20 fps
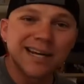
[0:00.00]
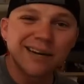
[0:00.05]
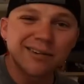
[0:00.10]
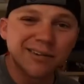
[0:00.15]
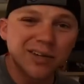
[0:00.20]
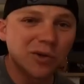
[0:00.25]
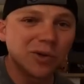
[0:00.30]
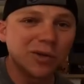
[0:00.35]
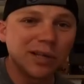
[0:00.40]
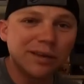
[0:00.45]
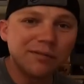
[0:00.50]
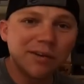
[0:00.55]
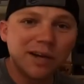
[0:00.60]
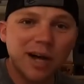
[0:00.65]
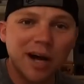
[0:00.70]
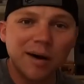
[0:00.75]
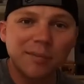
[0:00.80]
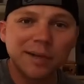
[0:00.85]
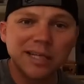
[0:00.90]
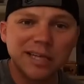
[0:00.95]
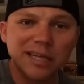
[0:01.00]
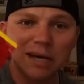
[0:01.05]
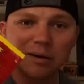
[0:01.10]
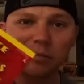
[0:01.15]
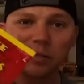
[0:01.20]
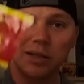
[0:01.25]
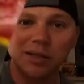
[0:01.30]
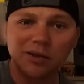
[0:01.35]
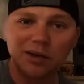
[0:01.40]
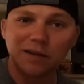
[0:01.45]
I don't know, leave a comment down
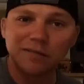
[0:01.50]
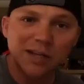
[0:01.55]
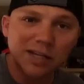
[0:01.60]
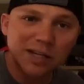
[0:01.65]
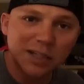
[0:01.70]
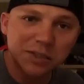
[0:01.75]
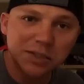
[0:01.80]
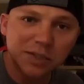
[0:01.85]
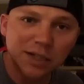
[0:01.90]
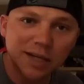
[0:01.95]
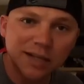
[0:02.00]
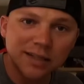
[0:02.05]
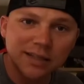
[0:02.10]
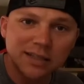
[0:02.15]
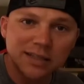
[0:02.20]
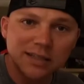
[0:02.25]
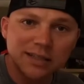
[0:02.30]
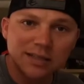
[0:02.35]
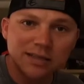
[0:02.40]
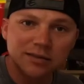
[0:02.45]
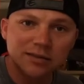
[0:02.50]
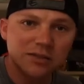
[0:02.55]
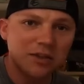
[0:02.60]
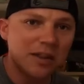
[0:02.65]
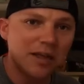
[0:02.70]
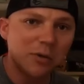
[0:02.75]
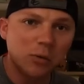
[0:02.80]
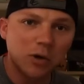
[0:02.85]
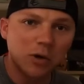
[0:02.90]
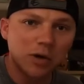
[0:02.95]
below. Have you guys tried these? Do
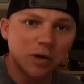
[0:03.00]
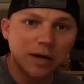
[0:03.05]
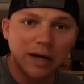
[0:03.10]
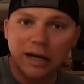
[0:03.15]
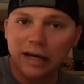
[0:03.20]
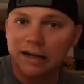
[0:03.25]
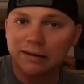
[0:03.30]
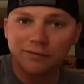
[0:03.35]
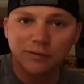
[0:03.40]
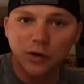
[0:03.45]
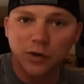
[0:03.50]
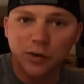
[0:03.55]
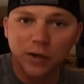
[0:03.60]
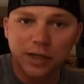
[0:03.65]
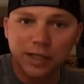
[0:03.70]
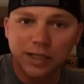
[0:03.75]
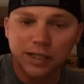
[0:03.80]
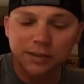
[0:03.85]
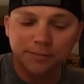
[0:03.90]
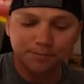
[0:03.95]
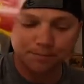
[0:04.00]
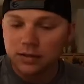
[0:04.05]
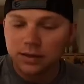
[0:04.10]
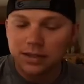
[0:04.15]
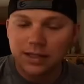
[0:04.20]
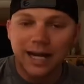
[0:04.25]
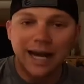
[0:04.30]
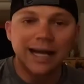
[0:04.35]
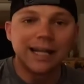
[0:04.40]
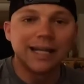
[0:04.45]
they work? I have no idea.
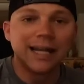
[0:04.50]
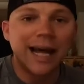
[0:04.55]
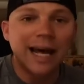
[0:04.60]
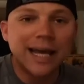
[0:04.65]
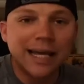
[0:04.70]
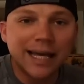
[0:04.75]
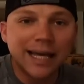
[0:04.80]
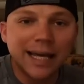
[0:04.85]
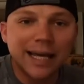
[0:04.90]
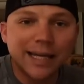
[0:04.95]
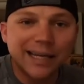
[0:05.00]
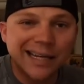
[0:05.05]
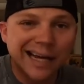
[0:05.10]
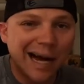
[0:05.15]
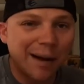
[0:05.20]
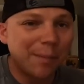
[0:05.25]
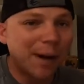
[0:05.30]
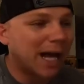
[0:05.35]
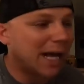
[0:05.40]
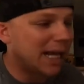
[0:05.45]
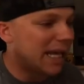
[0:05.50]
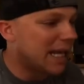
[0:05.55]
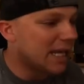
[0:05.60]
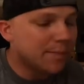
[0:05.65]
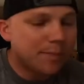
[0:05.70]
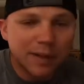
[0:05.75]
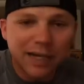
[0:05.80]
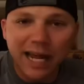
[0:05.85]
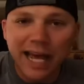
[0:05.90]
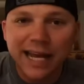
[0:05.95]
I like it, I'm not
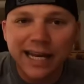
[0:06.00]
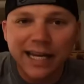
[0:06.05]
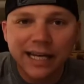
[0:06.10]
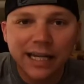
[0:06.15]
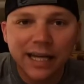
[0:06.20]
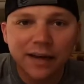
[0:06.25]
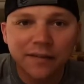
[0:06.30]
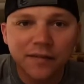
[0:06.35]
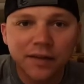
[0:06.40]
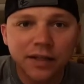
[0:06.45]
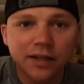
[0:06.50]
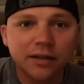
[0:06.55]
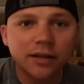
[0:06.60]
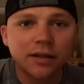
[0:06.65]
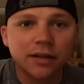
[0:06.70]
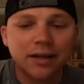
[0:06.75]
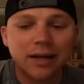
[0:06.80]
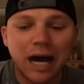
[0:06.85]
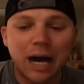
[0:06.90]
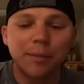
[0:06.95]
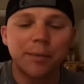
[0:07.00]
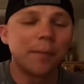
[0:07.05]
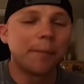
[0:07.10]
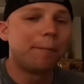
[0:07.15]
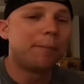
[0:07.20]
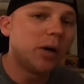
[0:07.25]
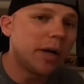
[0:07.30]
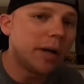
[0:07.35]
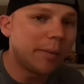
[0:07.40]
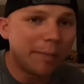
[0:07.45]
keeping any of it. I'm gonna
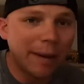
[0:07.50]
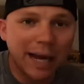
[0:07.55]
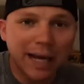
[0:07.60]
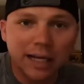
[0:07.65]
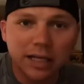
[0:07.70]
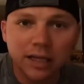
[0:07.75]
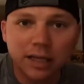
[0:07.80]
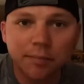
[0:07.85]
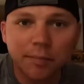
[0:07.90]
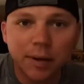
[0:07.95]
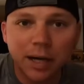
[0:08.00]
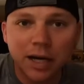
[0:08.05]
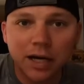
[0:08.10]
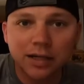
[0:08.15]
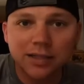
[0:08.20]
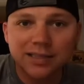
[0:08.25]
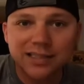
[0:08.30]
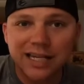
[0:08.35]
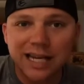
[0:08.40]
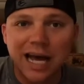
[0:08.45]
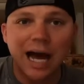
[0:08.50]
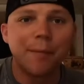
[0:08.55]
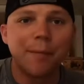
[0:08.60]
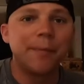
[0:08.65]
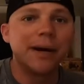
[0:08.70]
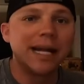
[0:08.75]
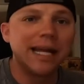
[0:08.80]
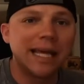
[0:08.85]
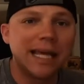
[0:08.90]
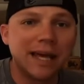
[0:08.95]
put it back in the box. I'm
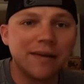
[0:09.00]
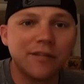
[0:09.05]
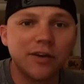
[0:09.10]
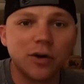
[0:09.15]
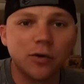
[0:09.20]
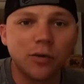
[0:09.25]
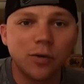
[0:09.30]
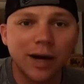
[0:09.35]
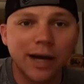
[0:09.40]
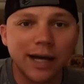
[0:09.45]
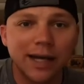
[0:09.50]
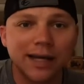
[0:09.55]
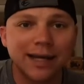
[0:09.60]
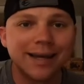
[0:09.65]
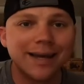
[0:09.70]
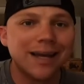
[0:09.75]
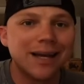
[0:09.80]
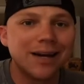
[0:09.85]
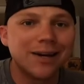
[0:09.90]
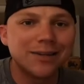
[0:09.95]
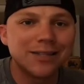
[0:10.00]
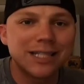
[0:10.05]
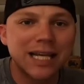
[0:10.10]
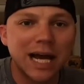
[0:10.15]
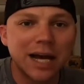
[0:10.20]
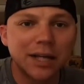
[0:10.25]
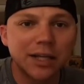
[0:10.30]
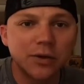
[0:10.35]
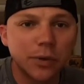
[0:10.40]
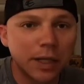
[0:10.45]
gonna give it away. Here's
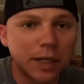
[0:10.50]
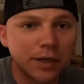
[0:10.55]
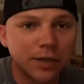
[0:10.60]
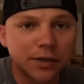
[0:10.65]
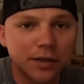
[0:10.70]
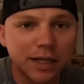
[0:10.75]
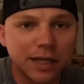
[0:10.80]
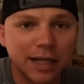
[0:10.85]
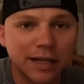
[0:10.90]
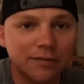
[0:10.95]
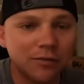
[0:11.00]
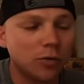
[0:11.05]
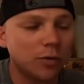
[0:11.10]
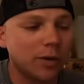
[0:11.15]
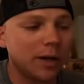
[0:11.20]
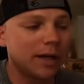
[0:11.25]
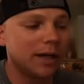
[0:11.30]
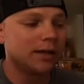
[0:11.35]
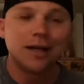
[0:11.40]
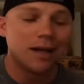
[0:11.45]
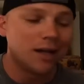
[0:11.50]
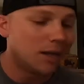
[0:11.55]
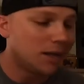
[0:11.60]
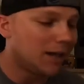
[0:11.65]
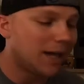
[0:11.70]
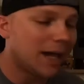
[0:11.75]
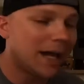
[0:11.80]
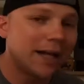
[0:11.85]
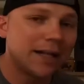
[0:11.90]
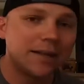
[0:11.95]
how you enter the giveaway.
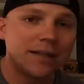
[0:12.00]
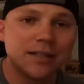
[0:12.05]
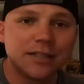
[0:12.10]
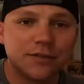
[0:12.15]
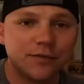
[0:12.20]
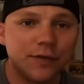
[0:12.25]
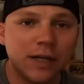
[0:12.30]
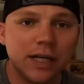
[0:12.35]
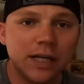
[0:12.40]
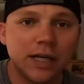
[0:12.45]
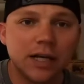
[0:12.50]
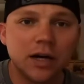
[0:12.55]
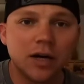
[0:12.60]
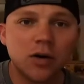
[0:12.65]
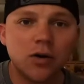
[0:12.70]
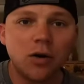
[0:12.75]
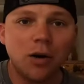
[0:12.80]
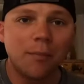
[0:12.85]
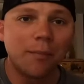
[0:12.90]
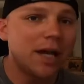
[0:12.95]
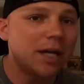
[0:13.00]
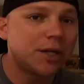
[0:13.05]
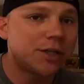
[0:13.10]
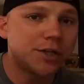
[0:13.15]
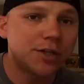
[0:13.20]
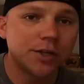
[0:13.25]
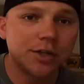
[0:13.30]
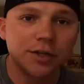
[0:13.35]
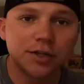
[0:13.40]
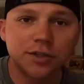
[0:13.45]
Like this video, make
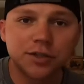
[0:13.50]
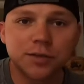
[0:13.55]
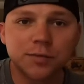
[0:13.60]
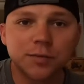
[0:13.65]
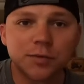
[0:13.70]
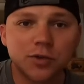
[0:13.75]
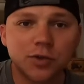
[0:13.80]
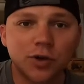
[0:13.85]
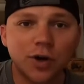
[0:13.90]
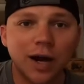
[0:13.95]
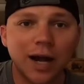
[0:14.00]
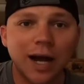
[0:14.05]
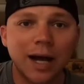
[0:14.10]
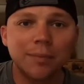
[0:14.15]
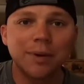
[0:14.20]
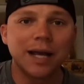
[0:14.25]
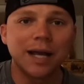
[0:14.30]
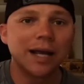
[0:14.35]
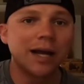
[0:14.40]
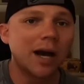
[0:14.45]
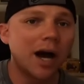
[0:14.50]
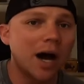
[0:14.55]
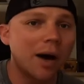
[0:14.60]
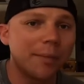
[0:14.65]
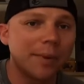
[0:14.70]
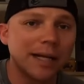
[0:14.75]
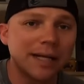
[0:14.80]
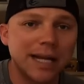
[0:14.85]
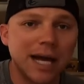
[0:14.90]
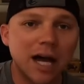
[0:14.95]
sure you're subscribed and
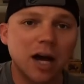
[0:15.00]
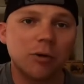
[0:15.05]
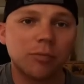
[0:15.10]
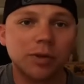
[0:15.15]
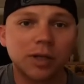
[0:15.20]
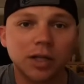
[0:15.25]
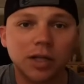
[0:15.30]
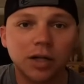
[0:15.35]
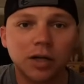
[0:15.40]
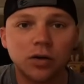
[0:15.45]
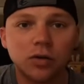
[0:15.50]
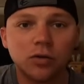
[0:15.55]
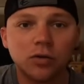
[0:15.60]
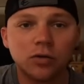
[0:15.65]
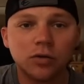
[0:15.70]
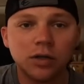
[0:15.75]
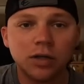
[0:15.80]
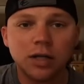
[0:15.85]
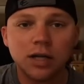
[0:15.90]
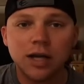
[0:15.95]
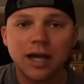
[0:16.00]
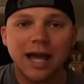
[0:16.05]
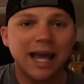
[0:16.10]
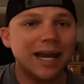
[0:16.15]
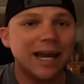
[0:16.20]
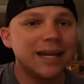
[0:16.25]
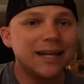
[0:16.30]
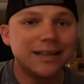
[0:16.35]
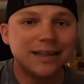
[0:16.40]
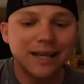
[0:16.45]
comment down below.
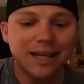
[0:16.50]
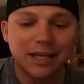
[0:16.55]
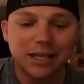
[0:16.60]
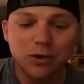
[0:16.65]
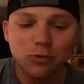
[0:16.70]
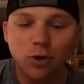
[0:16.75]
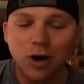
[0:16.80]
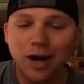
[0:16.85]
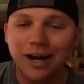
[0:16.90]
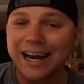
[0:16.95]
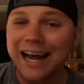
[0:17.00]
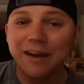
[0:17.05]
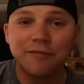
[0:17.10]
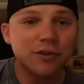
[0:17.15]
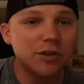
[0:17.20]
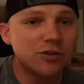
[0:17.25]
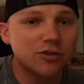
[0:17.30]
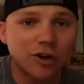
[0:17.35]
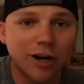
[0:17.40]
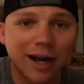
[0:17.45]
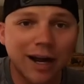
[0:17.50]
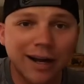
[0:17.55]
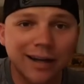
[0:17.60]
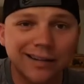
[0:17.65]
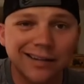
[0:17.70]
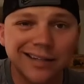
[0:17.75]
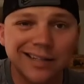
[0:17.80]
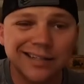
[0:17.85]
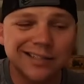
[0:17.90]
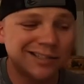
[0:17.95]
Anything you want. Have you
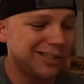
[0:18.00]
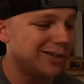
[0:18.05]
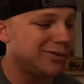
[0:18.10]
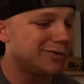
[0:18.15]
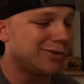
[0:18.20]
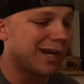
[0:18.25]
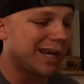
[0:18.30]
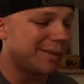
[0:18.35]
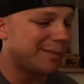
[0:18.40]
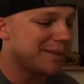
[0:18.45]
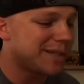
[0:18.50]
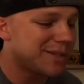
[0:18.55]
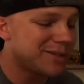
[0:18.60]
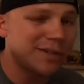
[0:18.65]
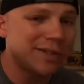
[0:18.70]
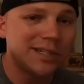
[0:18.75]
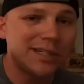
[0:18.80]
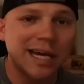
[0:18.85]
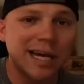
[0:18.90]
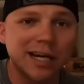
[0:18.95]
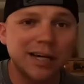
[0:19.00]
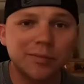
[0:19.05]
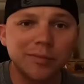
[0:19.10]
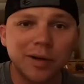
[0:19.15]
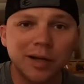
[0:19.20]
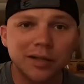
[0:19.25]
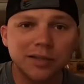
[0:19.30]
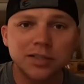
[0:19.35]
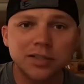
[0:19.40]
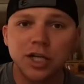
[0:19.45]
tried these? Do you like Mystery Tackle
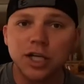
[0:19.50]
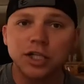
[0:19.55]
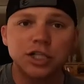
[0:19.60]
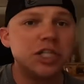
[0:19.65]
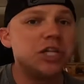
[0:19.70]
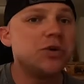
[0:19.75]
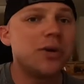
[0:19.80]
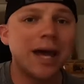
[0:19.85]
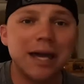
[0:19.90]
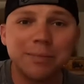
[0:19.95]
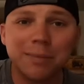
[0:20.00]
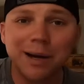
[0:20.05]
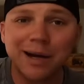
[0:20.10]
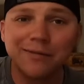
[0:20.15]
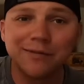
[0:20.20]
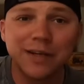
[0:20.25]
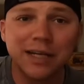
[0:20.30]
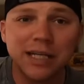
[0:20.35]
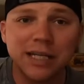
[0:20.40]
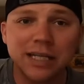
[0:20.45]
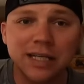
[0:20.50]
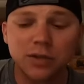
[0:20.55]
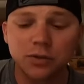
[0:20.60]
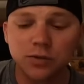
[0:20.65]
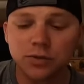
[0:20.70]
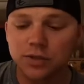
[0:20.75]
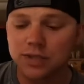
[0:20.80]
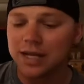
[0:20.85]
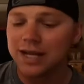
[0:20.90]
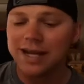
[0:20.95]
Box? Do you hate my
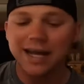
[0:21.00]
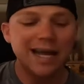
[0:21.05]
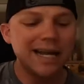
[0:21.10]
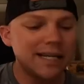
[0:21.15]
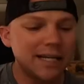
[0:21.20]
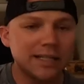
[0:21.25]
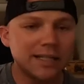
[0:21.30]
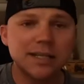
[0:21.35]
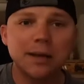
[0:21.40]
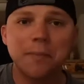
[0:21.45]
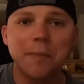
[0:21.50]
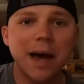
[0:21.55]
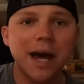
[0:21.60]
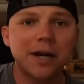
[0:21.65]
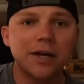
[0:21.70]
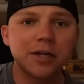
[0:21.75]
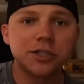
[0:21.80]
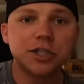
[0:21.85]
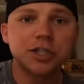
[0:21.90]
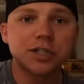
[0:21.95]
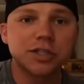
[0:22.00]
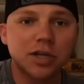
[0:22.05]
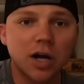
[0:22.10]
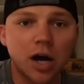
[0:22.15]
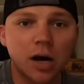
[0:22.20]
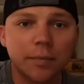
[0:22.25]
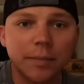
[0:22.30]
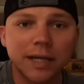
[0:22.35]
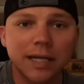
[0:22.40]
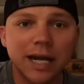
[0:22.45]
videos? It doesn't matter, just
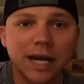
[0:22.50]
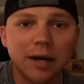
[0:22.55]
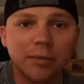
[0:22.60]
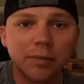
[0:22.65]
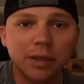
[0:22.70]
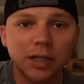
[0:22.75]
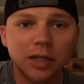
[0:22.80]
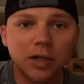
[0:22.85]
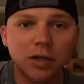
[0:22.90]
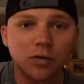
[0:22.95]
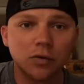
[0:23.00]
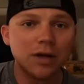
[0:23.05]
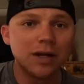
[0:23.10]
comment down below.